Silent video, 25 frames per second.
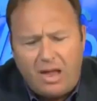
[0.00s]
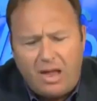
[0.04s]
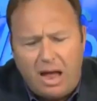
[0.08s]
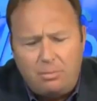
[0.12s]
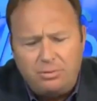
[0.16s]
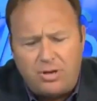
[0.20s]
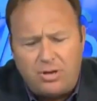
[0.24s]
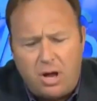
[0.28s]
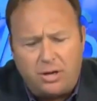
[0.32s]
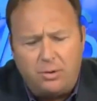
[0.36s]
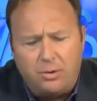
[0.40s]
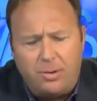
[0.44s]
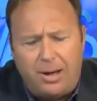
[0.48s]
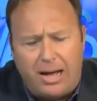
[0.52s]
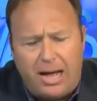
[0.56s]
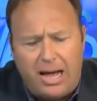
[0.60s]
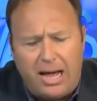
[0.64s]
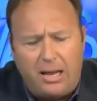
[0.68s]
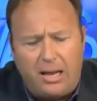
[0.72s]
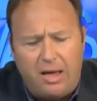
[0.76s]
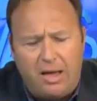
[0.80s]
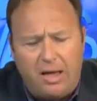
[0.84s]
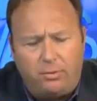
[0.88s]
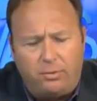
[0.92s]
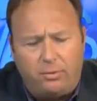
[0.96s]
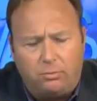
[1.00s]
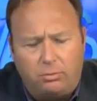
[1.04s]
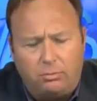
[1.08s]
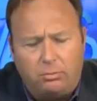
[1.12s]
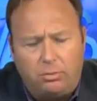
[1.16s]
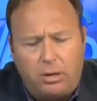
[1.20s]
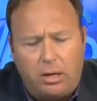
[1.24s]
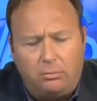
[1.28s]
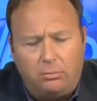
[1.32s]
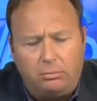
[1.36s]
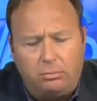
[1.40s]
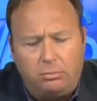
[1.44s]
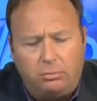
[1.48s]
I was talking to a
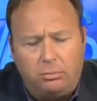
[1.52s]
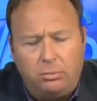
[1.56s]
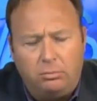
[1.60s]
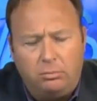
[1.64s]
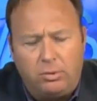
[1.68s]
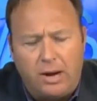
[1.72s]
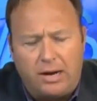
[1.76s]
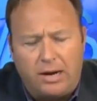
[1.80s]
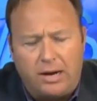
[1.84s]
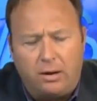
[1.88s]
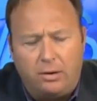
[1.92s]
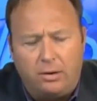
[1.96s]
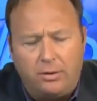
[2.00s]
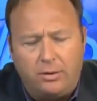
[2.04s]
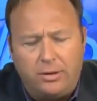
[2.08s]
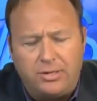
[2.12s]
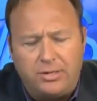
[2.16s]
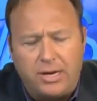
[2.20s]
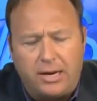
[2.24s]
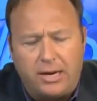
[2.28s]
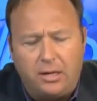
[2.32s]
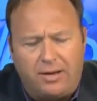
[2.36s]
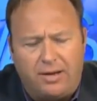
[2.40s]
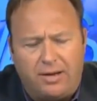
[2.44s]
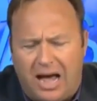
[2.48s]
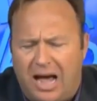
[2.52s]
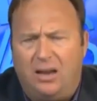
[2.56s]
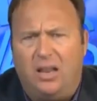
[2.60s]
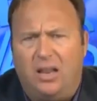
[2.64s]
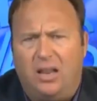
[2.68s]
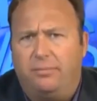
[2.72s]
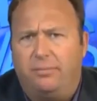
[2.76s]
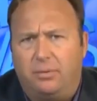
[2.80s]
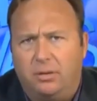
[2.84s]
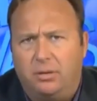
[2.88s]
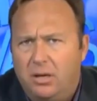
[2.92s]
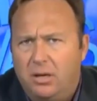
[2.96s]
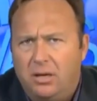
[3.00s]
high-level record executive,
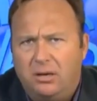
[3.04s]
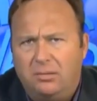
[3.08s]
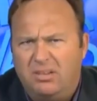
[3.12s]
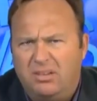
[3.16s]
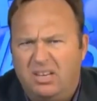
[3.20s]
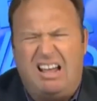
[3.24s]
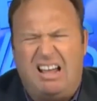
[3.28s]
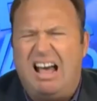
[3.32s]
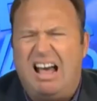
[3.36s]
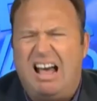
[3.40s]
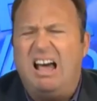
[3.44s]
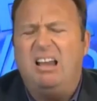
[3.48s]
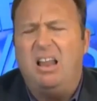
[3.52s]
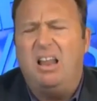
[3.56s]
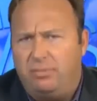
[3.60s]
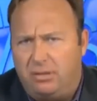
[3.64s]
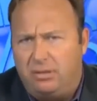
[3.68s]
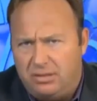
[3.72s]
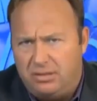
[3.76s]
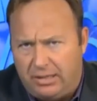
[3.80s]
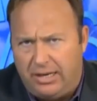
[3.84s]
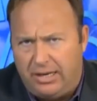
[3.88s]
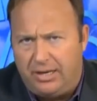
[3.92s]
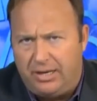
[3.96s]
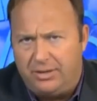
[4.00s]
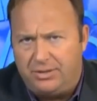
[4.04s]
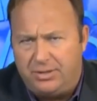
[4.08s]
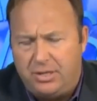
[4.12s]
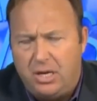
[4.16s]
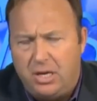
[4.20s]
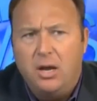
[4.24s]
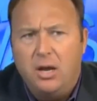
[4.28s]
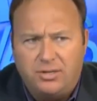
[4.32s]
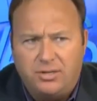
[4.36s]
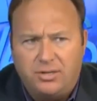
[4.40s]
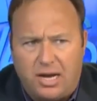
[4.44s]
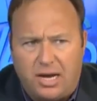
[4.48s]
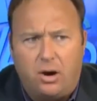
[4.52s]
high-level, as high-level as it gets,
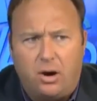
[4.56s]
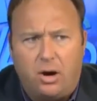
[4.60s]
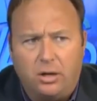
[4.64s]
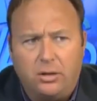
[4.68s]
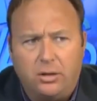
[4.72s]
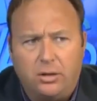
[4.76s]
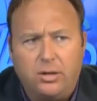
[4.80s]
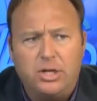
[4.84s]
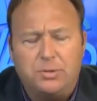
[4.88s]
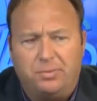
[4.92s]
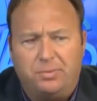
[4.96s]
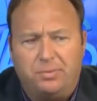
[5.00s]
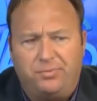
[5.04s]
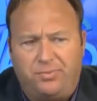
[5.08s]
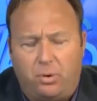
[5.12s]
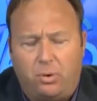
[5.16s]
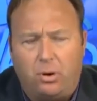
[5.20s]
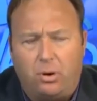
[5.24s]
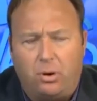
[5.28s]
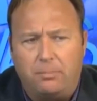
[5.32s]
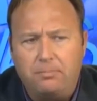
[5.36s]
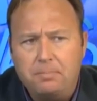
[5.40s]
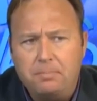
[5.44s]
because I'd heard this before